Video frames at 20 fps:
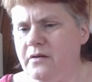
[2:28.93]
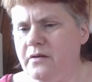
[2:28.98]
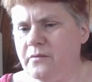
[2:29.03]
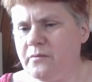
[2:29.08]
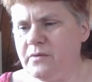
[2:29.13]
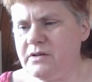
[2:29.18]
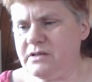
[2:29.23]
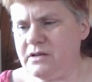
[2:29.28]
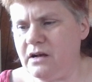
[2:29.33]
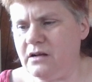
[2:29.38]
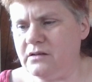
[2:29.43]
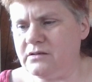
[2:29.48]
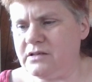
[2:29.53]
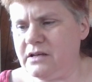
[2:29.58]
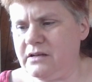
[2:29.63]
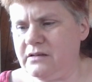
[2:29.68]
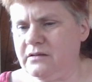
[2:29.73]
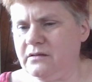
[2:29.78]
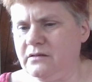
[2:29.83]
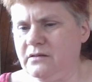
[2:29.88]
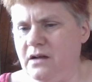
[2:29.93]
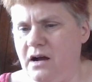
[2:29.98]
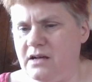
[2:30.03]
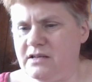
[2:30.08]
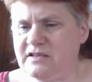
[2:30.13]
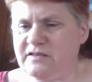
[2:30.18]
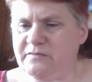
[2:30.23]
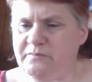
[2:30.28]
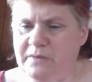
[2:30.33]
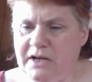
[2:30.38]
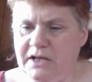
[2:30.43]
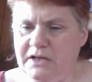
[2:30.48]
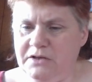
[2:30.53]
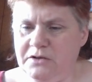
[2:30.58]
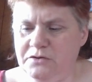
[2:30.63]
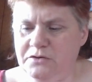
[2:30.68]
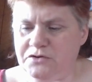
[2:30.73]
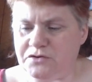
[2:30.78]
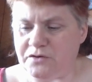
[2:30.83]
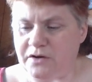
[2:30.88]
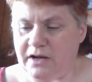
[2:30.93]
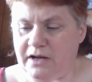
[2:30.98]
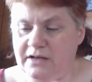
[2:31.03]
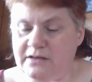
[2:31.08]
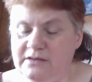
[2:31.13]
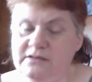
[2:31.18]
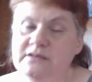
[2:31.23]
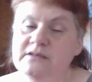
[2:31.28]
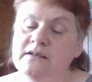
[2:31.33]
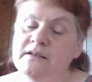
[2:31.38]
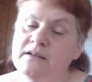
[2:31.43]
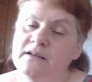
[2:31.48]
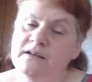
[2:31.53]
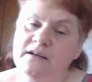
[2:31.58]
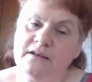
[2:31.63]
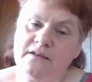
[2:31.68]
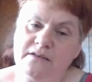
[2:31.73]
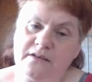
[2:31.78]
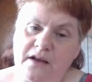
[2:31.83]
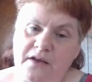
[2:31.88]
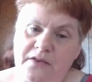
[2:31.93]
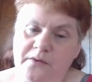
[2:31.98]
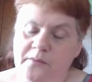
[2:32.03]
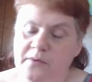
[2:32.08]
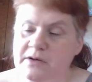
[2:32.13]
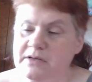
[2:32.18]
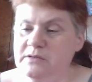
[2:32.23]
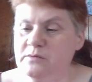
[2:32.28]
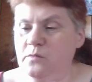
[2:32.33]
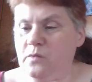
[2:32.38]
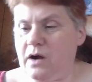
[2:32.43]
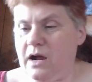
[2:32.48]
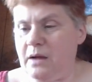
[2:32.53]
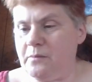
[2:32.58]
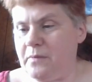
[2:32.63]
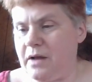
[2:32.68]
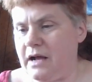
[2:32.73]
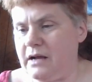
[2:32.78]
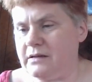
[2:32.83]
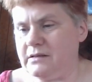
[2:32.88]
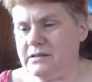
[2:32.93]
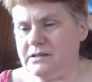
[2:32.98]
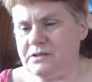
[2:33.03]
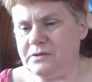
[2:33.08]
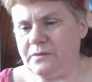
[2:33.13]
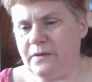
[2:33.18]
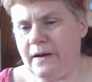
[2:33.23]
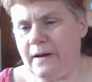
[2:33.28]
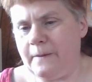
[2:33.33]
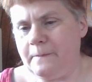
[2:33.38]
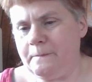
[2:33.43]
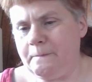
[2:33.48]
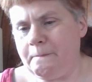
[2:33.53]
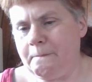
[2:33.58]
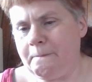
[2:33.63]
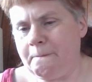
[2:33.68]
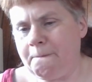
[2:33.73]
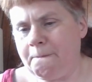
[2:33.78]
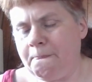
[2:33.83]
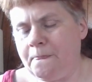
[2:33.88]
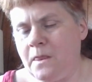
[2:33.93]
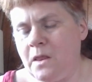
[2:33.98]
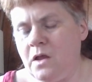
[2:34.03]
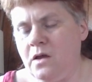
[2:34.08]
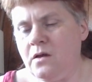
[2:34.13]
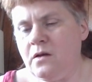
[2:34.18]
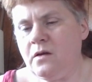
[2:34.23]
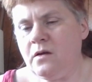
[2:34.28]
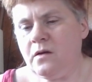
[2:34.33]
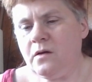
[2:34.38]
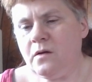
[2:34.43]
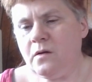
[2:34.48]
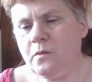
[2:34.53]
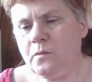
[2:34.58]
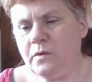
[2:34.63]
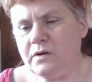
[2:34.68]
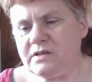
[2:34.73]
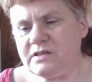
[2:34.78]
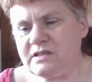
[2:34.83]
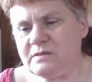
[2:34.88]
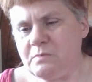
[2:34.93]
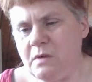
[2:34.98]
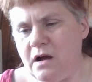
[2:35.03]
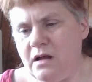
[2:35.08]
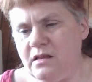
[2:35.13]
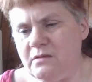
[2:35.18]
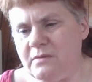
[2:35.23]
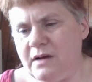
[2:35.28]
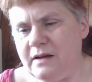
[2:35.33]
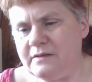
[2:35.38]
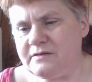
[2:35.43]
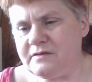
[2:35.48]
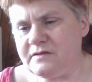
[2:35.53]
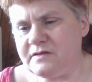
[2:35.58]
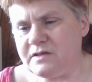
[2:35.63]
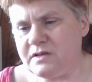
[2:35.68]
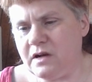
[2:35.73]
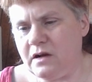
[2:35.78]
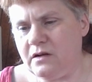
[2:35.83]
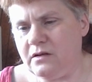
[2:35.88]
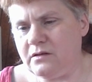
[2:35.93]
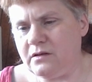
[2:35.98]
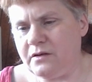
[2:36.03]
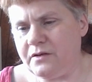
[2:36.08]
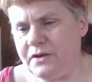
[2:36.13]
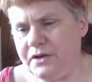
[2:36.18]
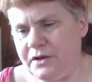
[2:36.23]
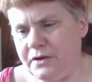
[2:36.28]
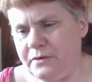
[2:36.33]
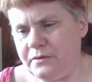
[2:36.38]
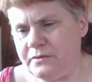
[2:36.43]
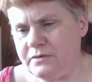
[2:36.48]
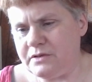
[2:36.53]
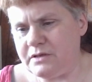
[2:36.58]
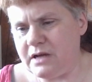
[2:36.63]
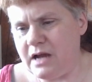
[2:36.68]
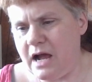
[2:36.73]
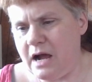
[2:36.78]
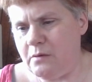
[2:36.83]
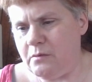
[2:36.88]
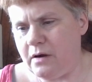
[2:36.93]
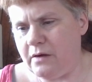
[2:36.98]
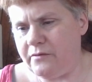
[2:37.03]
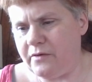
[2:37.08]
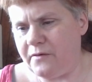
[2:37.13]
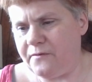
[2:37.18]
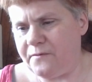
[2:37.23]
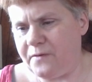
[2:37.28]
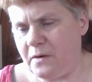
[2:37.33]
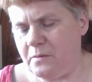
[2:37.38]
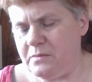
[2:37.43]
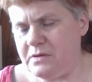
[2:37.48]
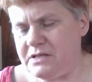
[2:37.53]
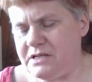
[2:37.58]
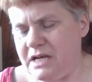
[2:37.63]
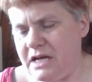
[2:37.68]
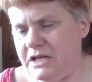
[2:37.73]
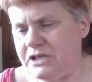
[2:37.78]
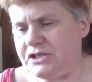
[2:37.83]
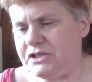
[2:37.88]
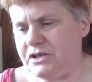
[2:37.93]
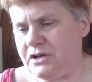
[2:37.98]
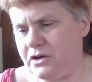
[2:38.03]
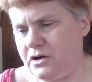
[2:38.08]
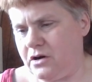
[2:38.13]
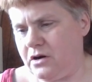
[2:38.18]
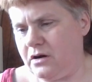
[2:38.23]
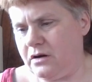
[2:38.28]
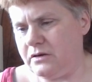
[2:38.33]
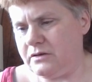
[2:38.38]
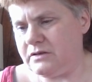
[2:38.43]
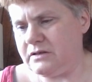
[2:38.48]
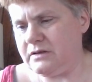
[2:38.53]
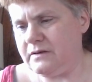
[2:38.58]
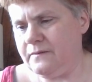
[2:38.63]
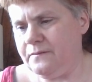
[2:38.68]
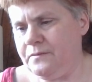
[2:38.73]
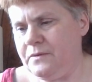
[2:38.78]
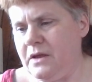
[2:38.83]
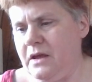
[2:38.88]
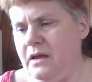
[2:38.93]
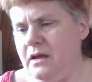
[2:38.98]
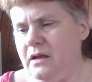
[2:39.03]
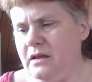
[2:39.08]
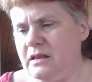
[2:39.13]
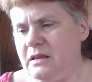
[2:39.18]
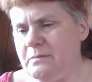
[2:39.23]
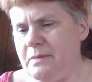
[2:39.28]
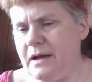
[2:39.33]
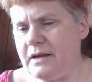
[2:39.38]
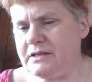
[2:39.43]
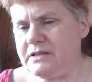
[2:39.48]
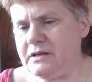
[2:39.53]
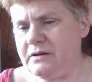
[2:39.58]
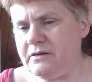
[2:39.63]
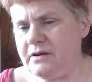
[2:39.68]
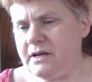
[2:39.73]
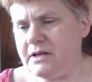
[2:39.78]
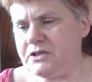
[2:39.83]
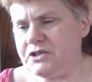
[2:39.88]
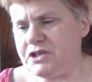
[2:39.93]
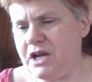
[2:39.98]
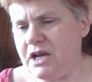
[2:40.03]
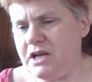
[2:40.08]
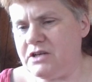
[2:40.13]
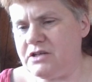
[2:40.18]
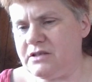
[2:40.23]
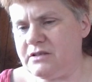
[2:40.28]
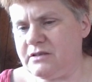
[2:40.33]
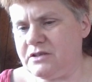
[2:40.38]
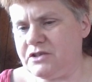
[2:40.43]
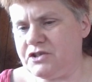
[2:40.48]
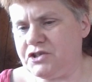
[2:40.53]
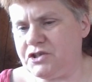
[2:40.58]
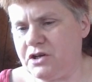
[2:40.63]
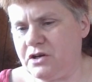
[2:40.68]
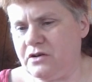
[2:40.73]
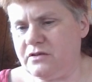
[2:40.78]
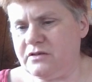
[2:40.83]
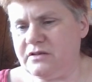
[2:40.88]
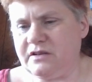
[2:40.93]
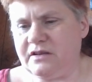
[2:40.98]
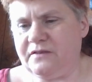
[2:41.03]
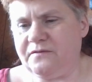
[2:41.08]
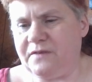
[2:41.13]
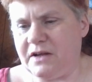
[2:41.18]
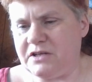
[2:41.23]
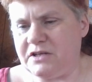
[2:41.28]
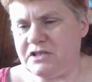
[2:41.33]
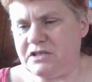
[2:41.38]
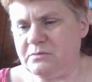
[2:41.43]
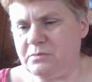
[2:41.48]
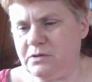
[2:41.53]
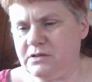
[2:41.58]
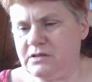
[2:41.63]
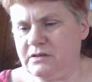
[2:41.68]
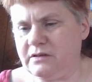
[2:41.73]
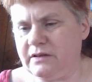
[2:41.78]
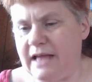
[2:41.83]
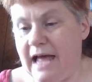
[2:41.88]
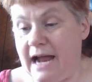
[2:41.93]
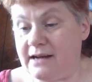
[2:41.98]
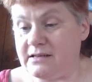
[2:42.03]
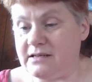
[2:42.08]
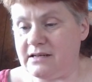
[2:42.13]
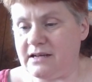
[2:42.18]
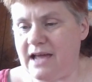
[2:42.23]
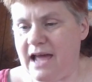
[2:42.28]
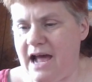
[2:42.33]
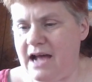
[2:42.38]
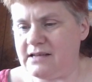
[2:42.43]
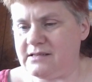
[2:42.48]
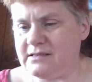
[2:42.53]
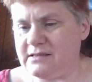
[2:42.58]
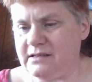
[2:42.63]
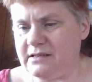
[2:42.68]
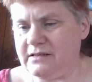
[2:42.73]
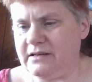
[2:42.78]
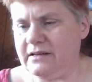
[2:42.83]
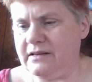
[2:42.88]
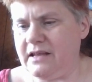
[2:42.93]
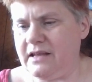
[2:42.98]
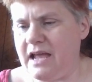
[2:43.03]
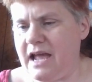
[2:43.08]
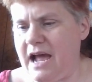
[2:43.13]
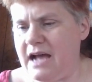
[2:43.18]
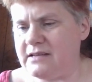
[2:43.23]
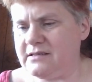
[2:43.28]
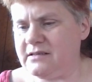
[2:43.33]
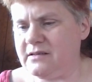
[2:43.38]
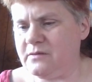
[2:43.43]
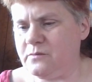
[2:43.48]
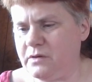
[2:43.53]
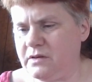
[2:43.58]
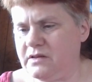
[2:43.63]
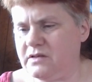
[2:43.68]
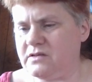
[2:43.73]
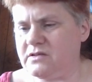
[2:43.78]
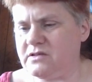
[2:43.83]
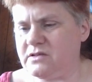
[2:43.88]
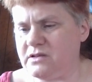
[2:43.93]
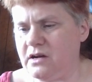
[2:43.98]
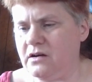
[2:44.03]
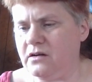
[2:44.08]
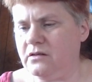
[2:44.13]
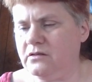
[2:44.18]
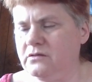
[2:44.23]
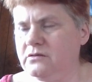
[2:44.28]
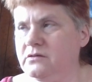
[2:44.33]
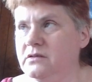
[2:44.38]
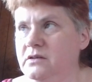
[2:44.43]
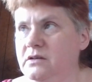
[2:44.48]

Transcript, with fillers: resulting in the loss of many nutrients. Another reason why I'm not going to do that. When small amounts of salt are used, however, fermentation occurs. The bacteria changes the sugars of the vegetable to lactic acid, and the acid with the salt